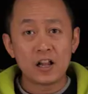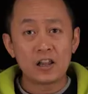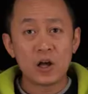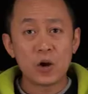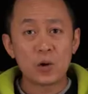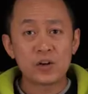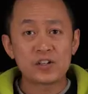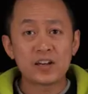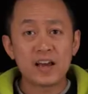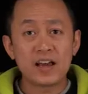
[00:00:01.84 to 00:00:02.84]
Hello
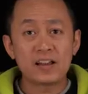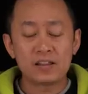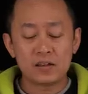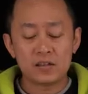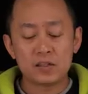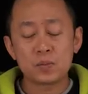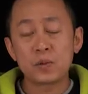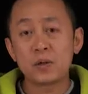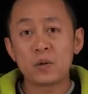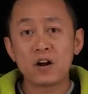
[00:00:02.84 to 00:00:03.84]
Internet, this is
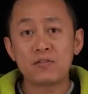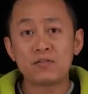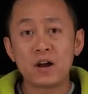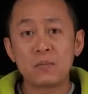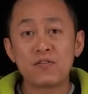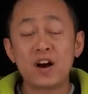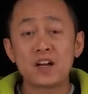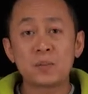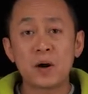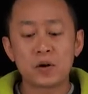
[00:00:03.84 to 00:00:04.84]
Billy Wong from
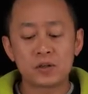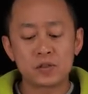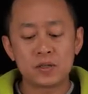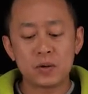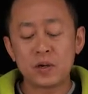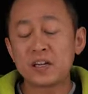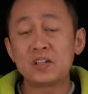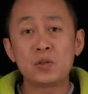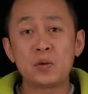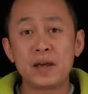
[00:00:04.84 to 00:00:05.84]
FastPower. Today we're going
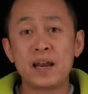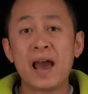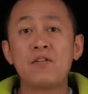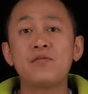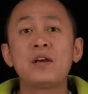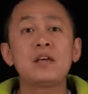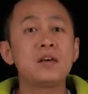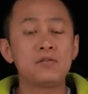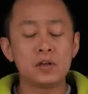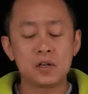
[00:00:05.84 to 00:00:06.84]
to do an
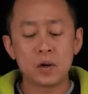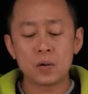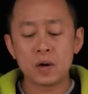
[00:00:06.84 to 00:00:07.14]
FAQ video